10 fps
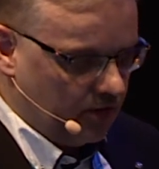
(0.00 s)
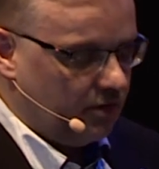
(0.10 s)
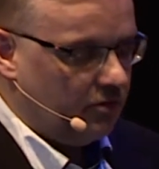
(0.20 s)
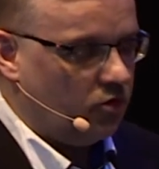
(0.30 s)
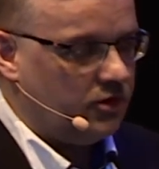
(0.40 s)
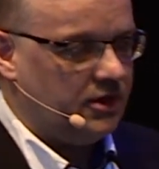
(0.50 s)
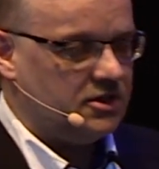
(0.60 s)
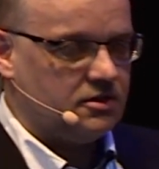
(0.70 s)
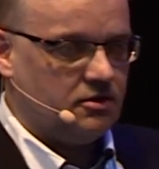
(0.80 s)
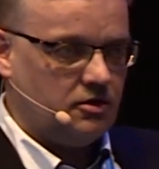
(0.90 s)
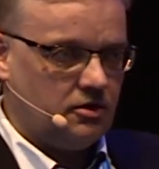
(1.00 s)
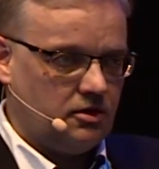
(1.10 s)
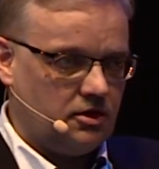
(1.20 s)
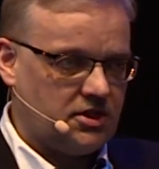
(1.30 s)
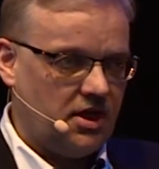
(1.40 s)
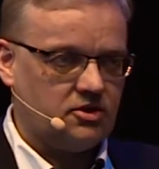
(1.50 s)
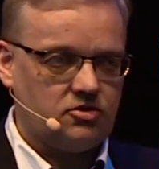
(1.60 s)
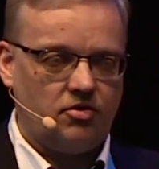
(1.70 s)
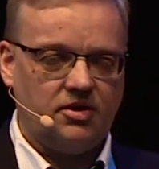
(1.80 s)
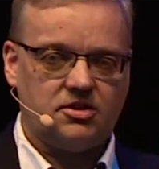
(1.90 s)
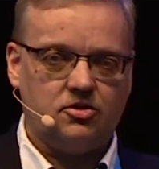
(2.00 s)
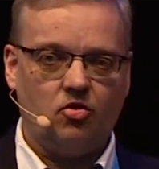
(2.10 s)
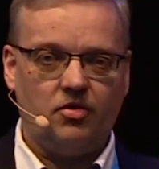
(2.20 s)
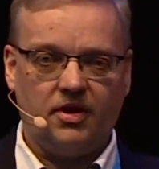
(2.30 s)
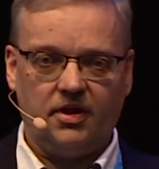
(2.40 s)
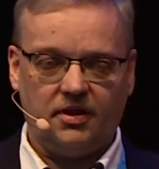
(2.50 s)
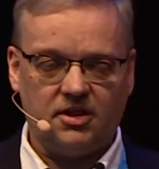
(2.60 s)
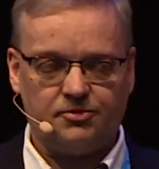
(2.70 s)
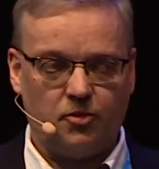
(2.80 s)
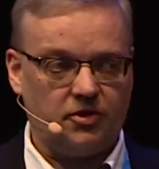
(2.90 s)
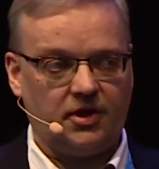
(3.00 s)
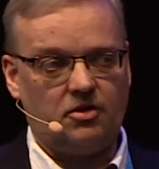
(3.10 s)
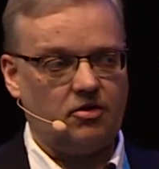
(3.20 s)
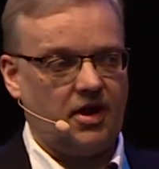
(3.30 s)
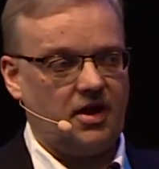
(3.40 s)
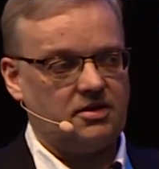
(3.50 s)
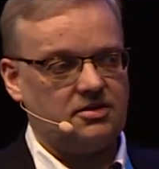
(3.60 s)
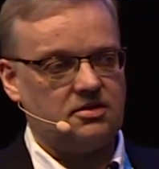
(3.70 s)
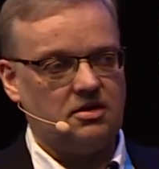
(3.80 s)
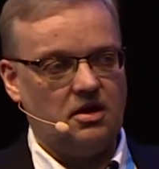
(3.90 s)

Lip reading: what this sensor is doing in this particular case,